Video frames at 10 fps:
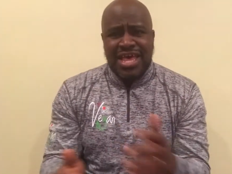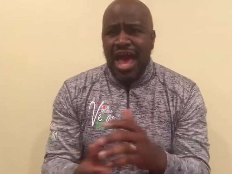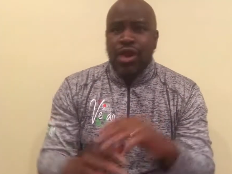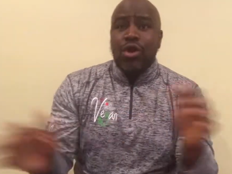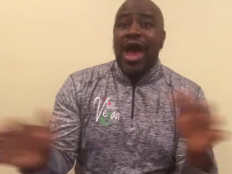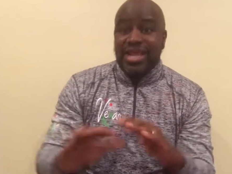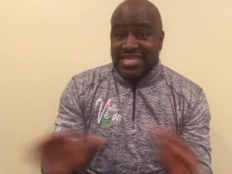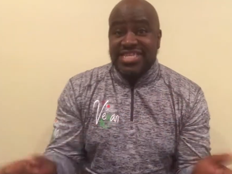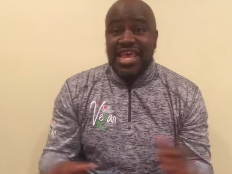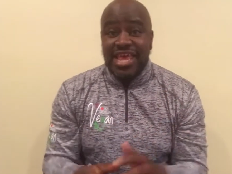I don't know how you
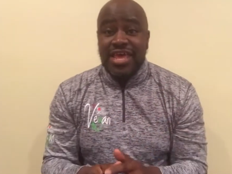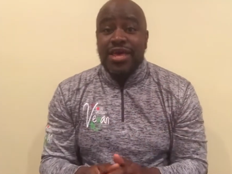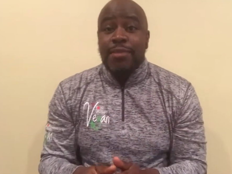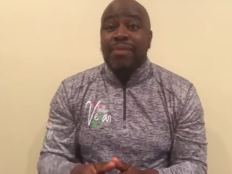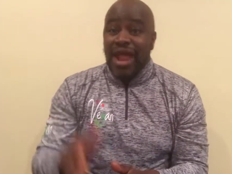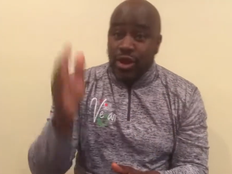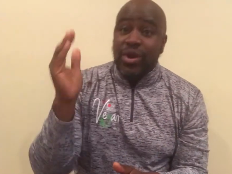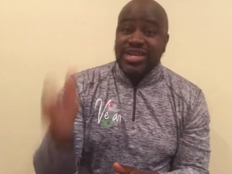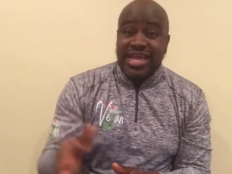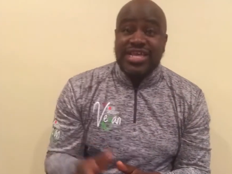say it, but I know
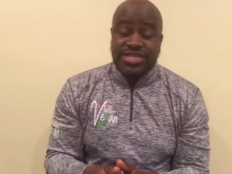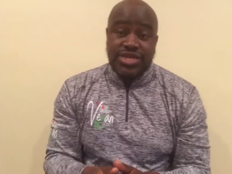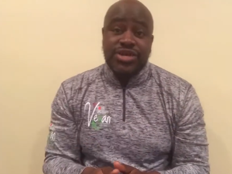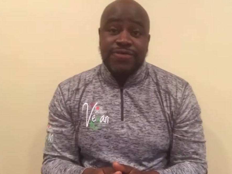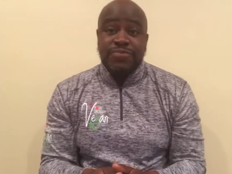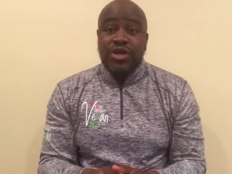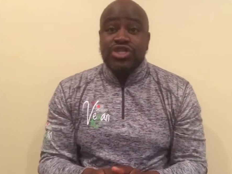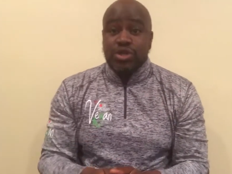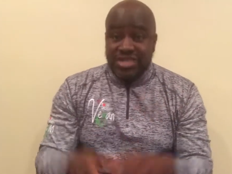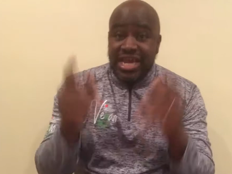they taste good.
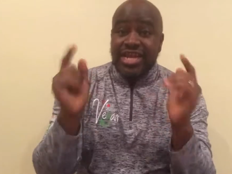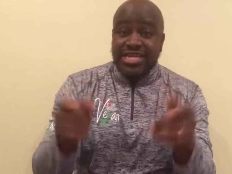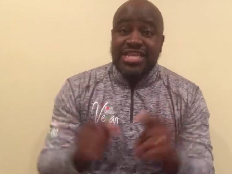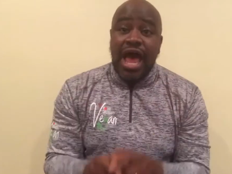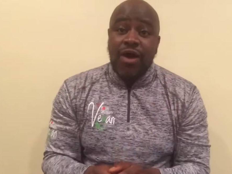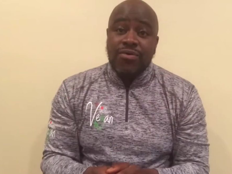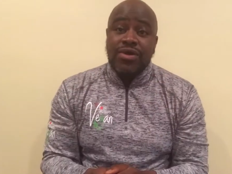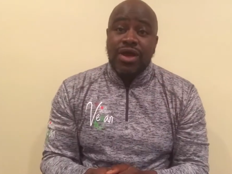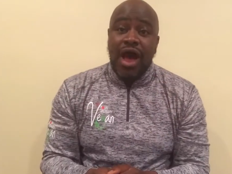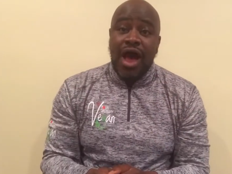So check this out.
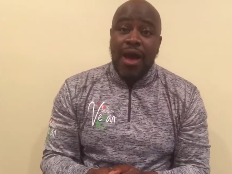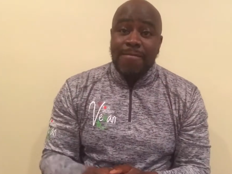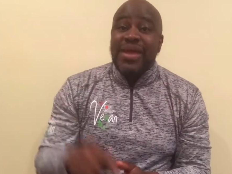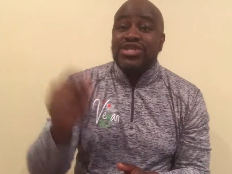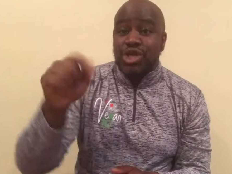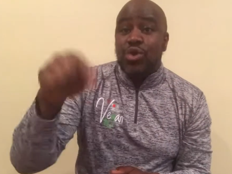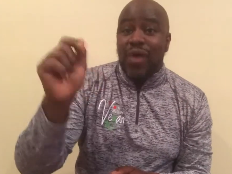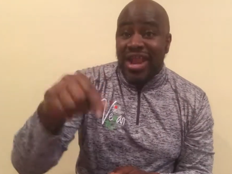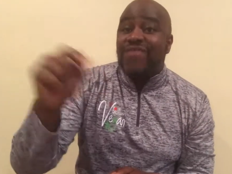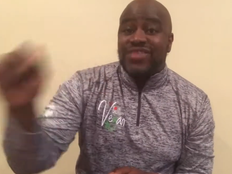Make sure you
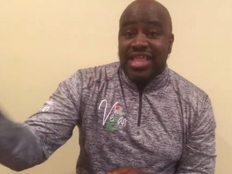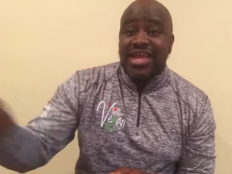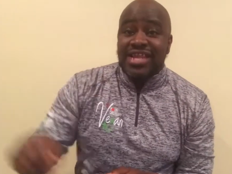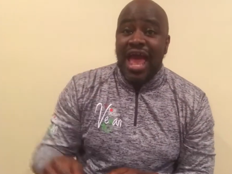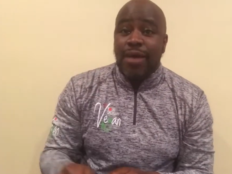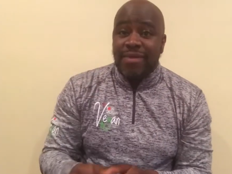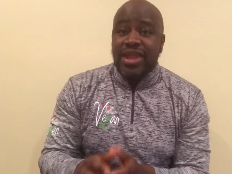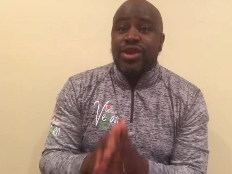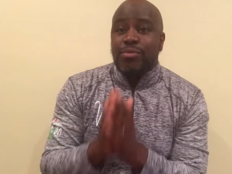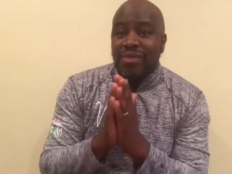write everything down, man.
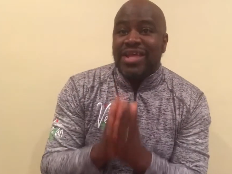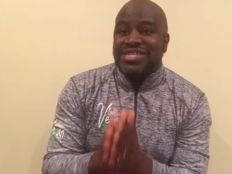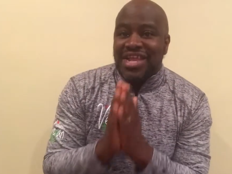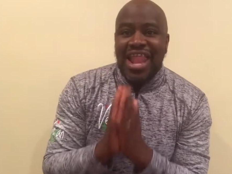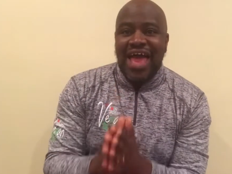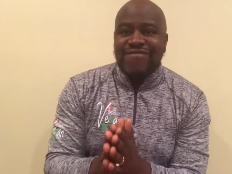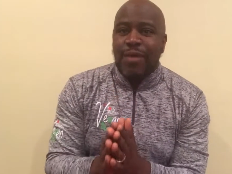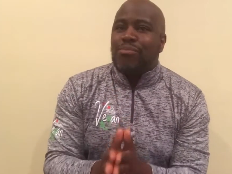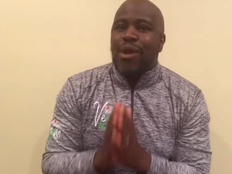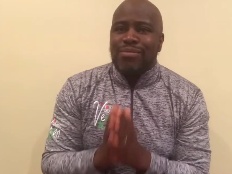It'll bless your life, I
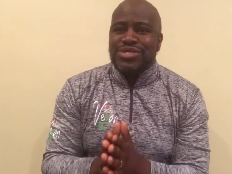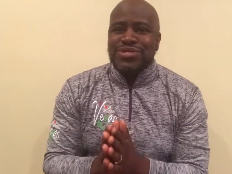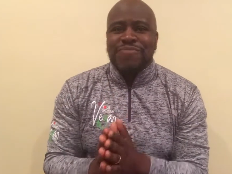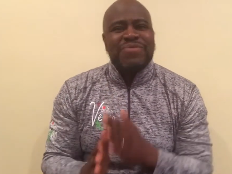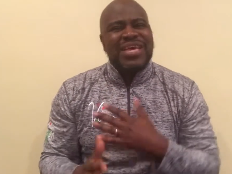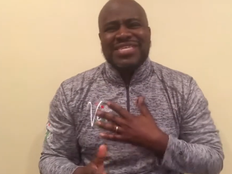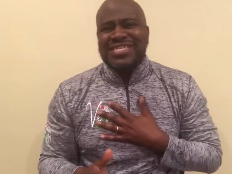promise you. It's